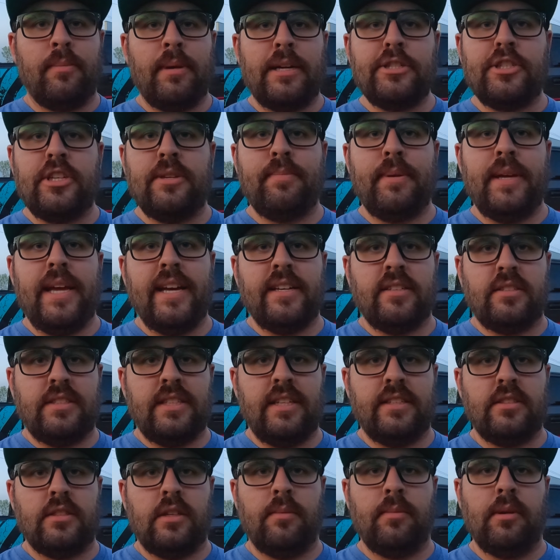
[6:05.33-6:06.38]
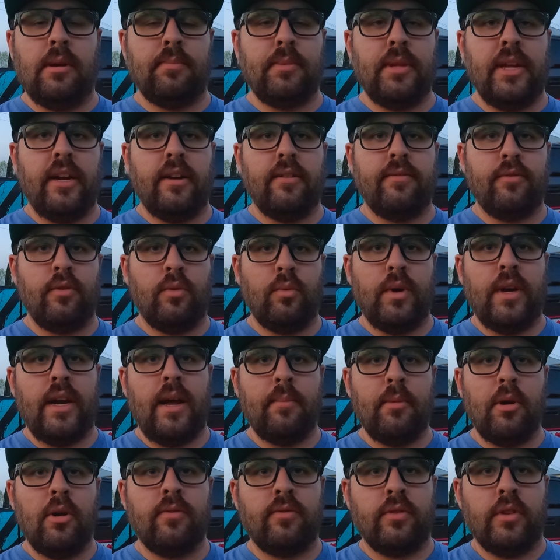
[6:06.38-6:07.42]
put my GPS system up there for when
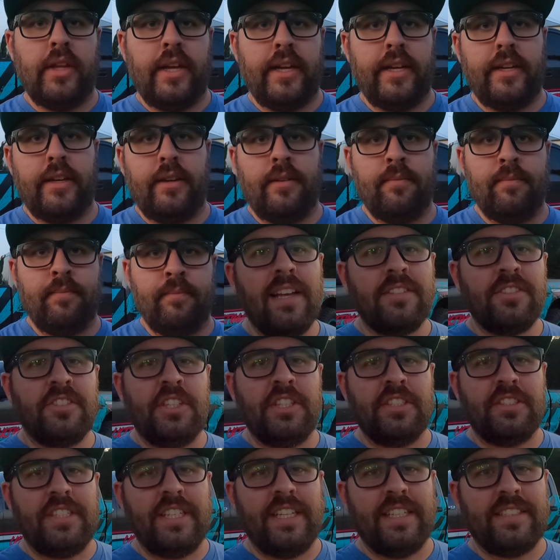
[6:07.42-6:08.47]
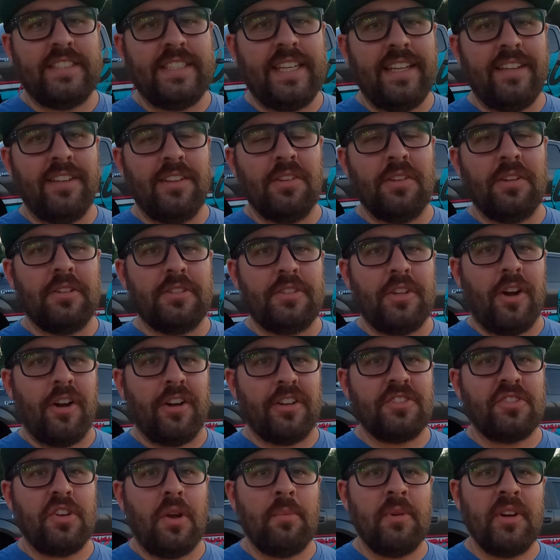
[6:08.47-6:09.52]
I'm overlanding. As you can see, it's getting a little
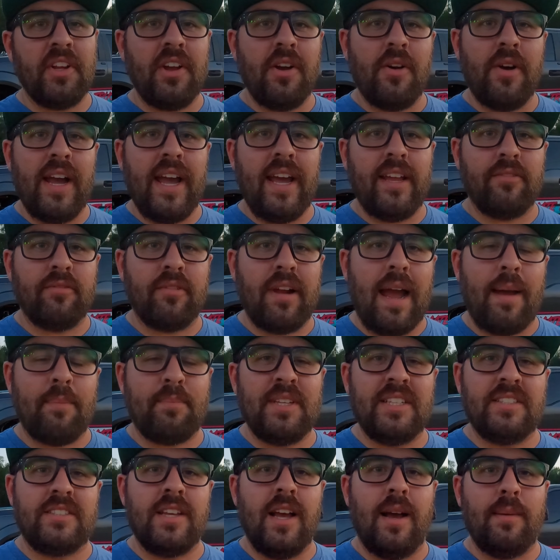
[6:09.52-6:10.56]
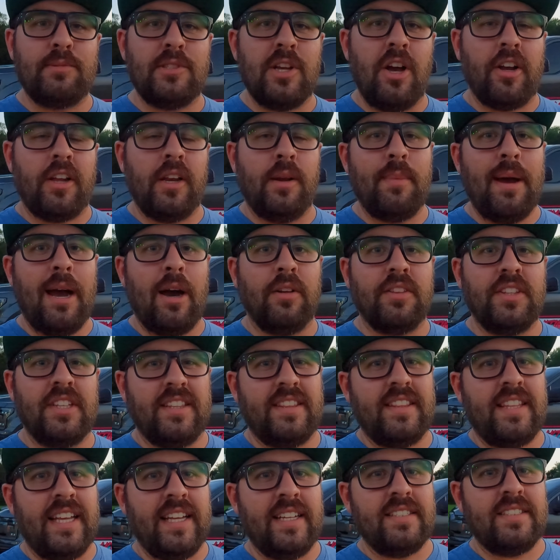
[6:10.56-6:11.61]
dark, so I'm gonna go ahead and wrap this up talking about the
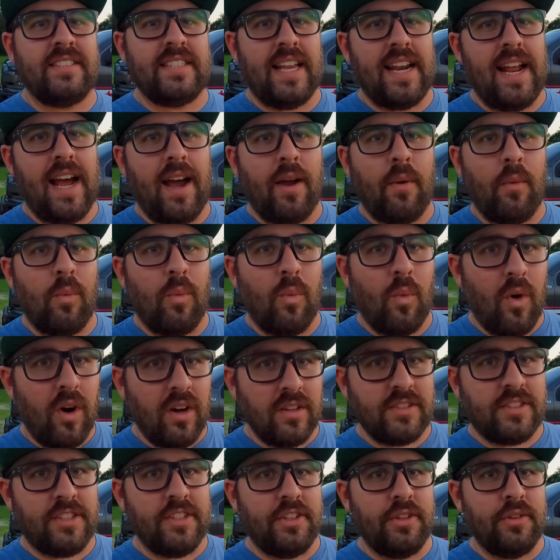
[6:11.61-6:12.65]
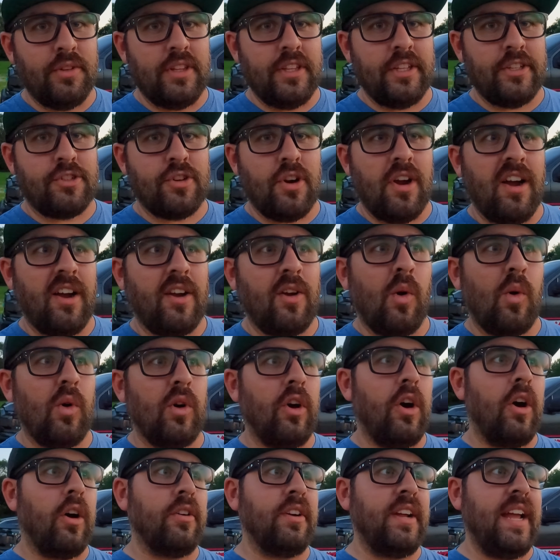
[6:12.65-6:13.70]
things that I want to do to the truck
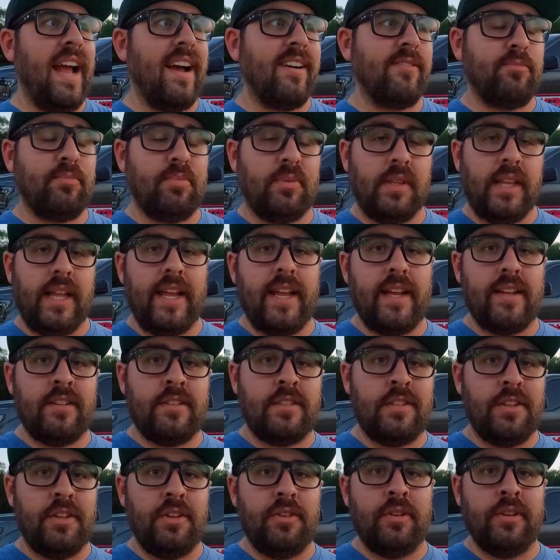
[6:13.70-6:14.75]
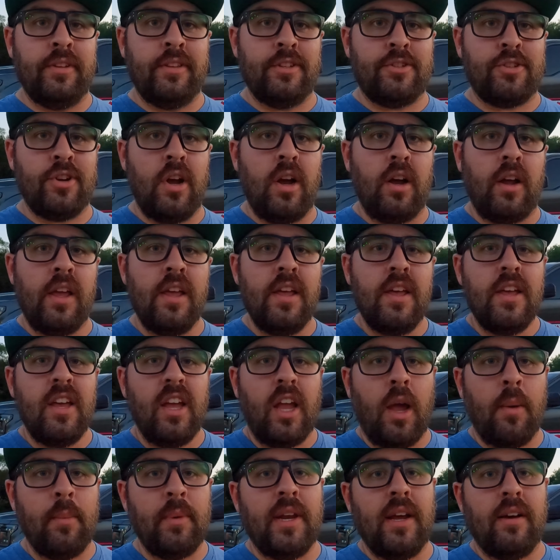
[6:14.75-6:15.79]
or already have planned to do to the truck
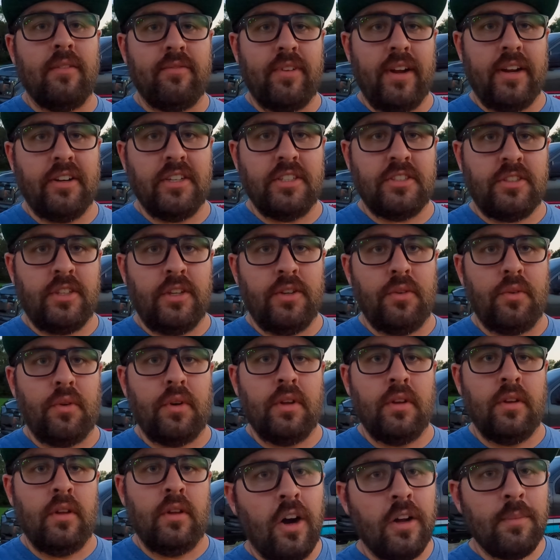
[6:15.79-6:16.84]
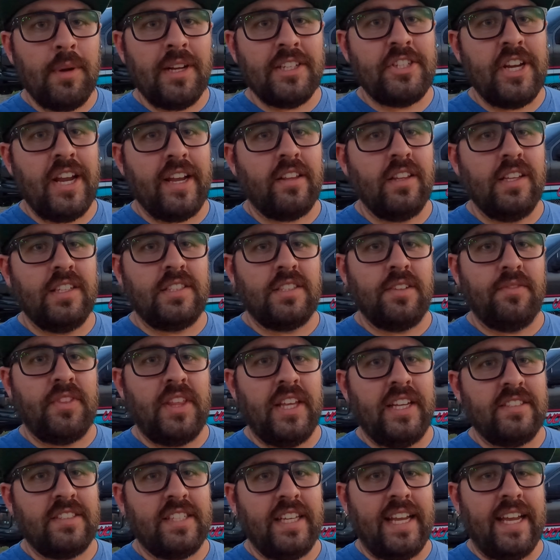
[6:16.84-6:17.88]
coming up very soon. On my checklist of
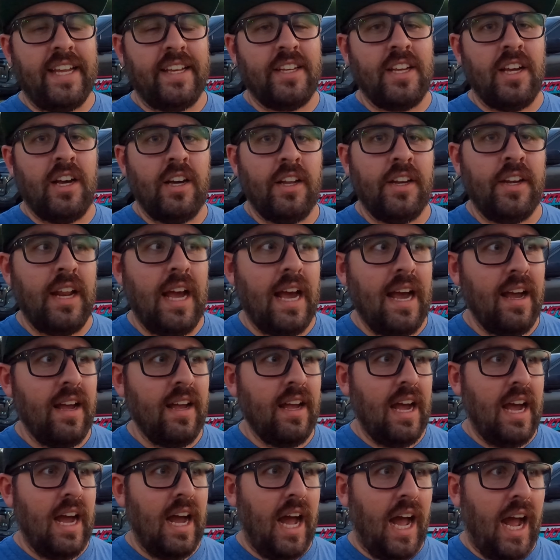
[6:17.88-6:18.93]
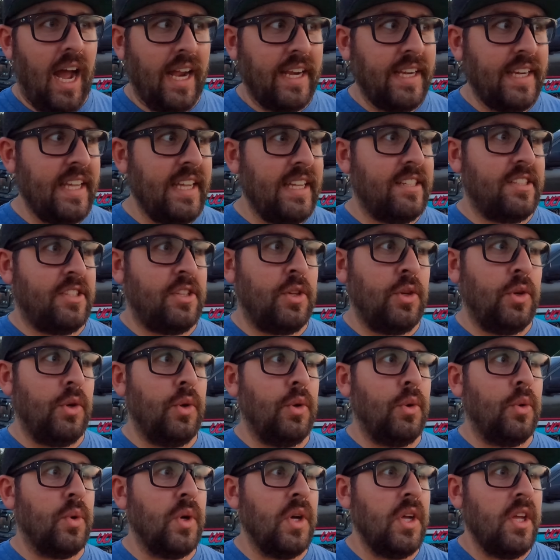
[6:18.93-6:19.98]
things to get done, I need
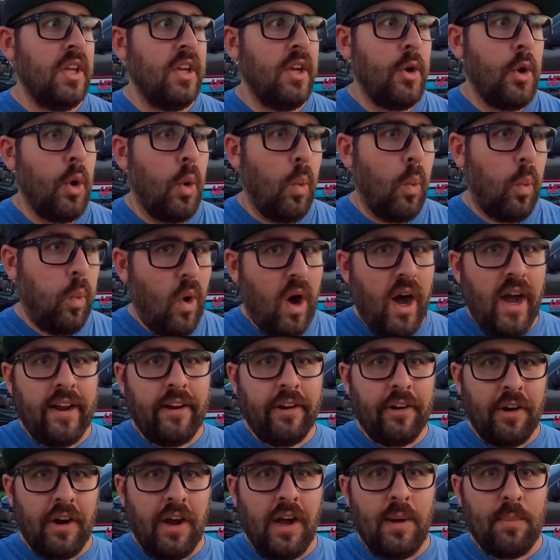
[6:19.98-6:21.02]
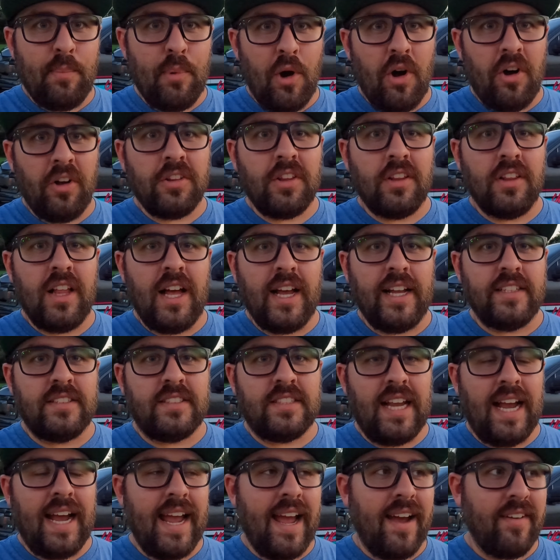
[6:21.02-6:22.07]
to wire up all the
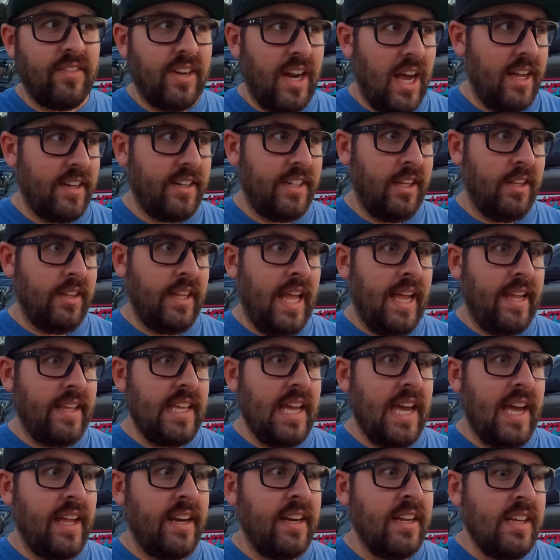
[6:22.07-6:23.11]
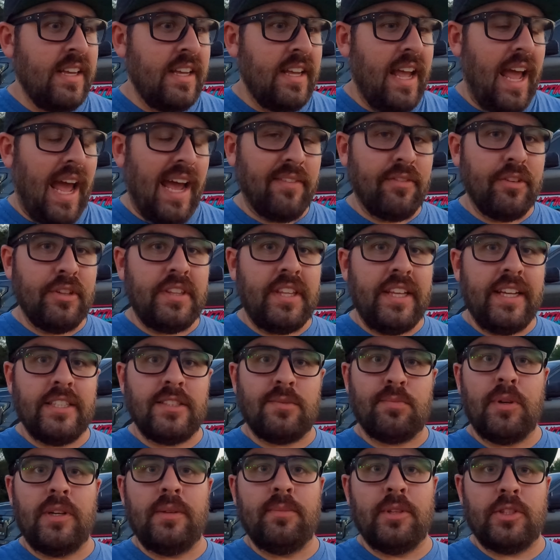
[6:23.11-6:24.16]
lights. I have not done that yet. Everything
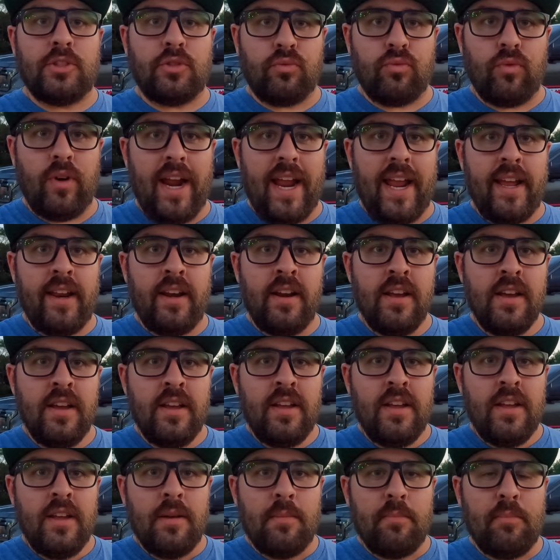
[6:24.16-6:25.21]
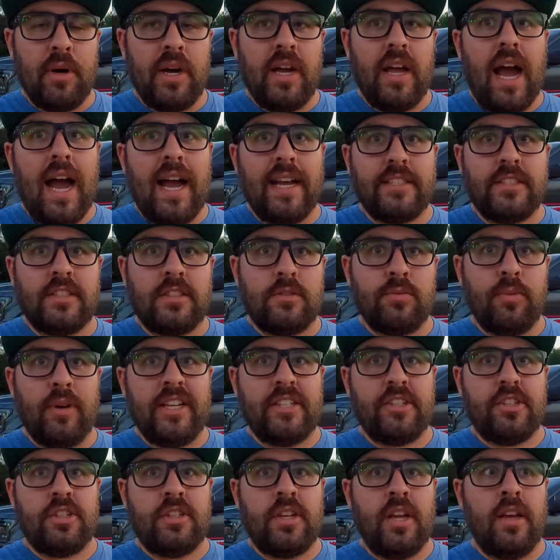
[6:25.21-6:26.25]
is pretty much ran, but I
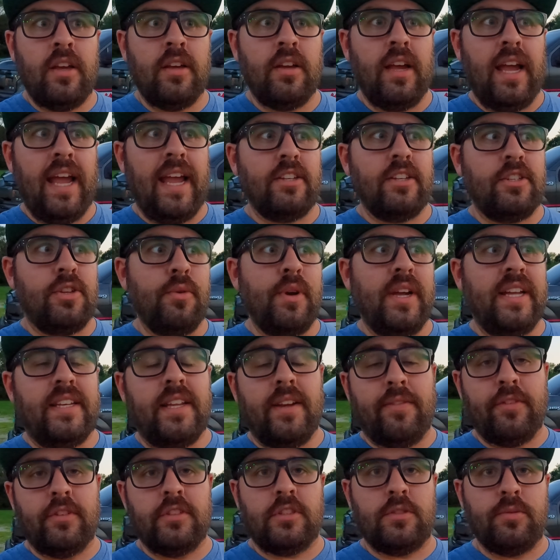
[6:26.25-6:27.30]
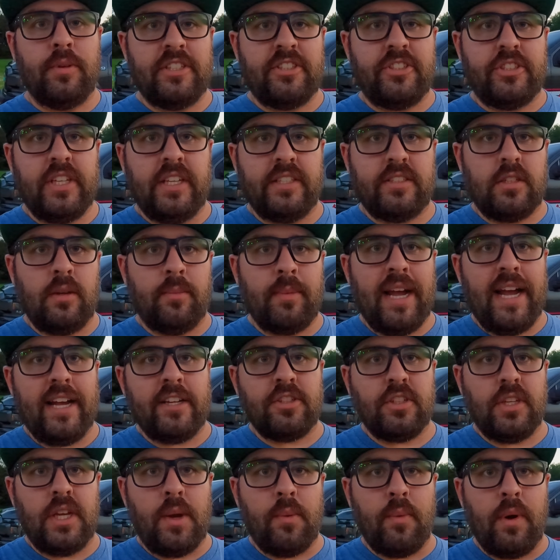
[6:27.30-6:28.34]
switched to a different switch system. I
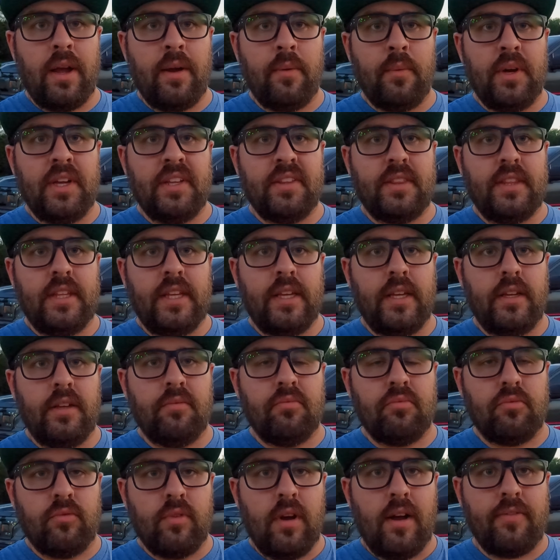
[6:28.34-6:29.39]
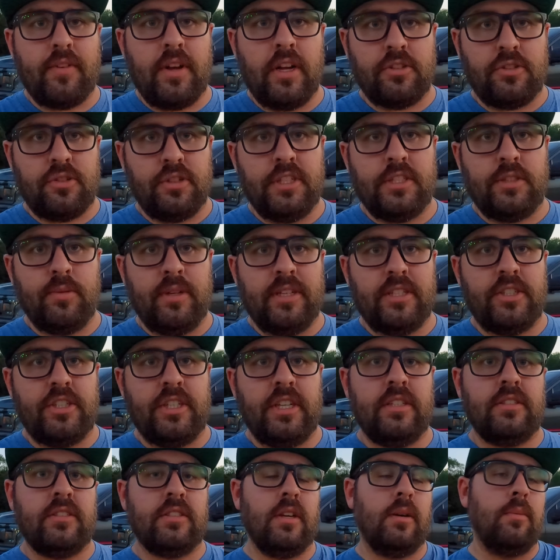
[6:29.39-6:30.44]
actually went with the rough country switch
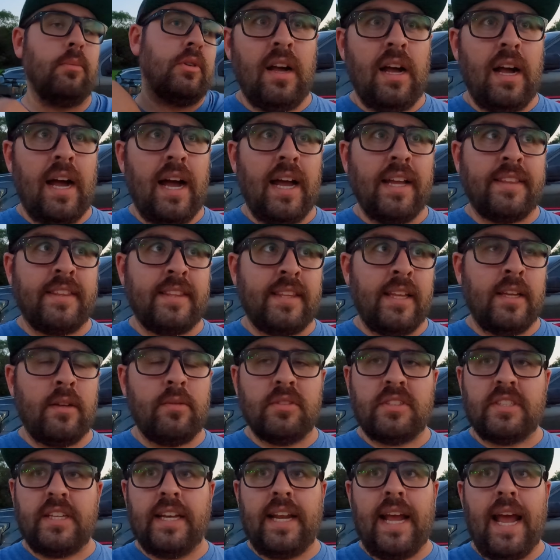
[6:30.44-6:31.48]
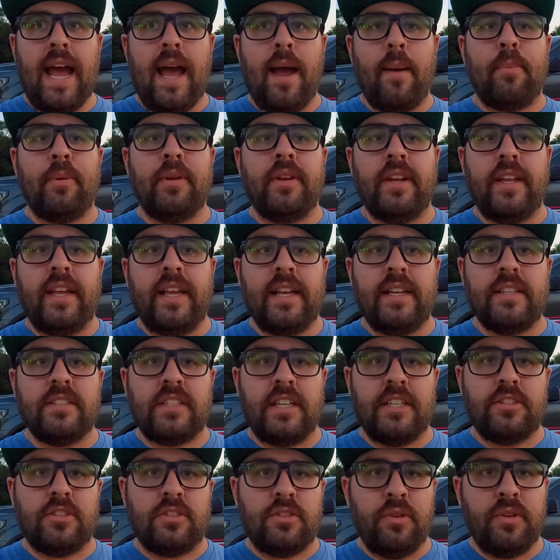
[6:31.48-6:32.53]
system. I think what's gonna happen is
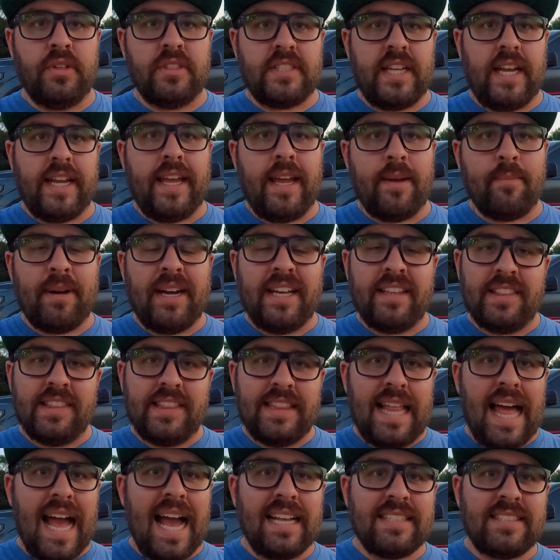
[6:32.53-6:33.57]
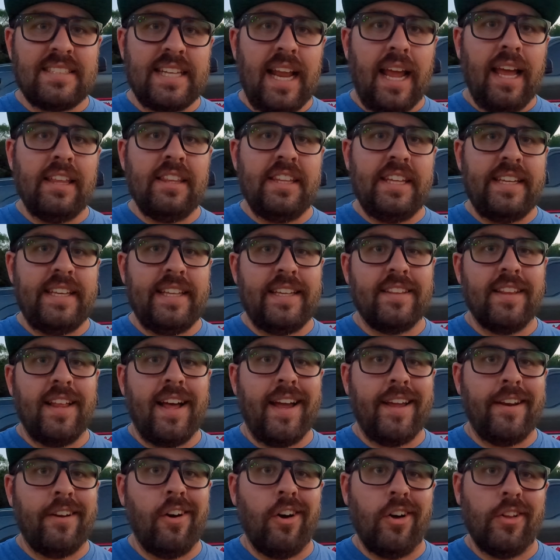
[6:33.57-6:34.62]
as soon as I get my last LED
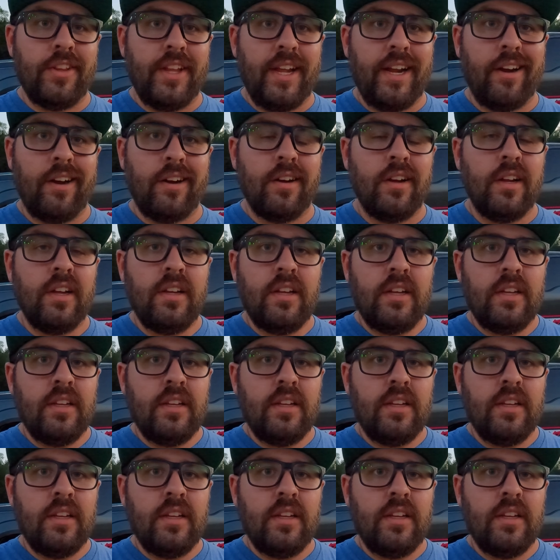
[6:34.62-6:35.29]
light on there,